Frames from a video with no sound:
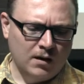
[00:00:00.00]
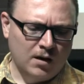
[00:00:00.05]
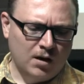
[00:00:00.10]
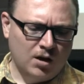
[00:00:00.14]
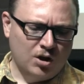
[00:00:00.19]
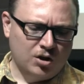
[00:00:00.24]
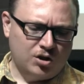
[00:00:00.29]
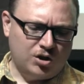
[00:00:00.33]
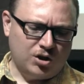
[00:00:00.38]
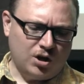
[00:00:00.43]

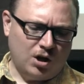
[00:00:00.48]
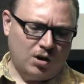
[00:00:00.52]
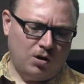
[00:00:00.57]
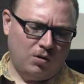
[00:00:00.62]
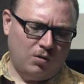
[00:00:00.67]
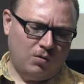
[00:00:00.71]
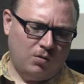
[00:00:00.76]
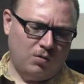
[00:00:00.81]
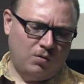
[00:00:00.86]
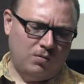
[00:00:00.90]

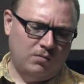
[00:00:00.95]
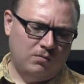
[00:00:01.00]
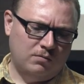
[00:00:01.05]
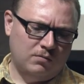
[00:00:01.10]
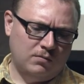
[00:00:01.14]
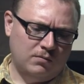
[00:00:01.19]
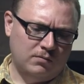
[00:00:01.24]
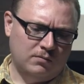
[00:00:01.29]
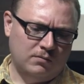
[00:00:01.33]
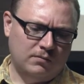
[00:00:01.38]
So
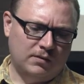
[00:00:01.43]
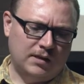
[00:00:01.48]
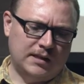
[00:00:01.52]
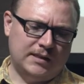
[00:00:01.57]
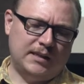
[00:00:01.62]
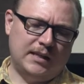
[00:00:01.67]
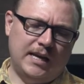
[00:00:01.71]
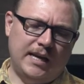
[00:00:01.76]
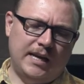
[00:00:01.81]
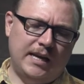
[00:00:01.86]
this
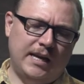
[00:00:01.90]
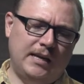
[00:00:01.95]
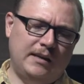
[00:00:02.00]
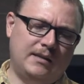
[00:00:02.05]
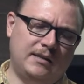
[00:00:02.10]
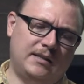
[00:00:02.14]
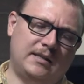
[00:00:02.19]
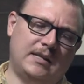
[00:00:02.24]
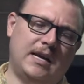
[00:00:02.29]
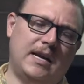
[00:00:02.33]
lady
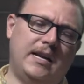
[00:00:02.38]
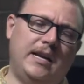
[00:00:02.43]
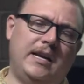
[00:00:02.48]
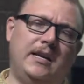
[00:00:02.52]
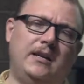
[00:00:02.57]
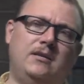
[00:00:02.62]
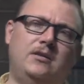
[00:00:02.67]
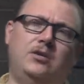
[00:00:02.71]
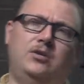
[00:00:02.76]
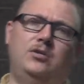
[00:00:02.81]

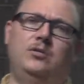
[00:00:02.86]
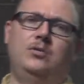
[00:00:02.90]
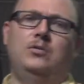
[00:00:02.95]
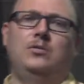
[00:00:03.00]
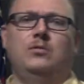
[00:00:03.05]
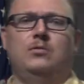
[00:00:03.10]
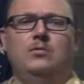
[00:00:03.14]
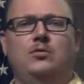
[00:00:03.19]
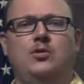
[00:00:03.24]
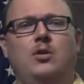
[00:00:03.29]
decided
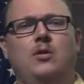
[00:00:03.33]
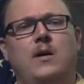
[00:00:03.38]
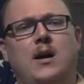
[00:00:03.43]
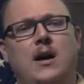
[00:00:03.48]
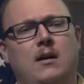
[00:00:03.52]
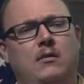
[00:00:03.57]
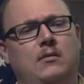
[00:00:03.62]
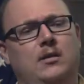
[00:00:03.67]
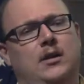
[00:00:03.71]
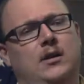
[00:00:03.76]
to go
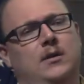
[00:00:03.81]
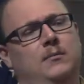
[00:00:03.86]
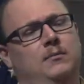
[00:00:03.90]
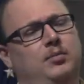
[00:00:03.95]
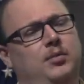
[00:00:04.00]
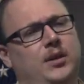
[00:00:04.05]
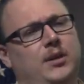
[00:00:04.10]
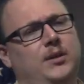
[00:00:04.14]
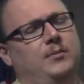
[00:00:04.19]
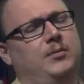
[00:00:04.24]
out and
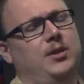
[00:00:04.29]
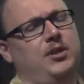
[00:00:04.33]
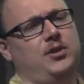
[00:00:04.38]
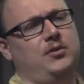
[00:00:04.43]
print a bunch of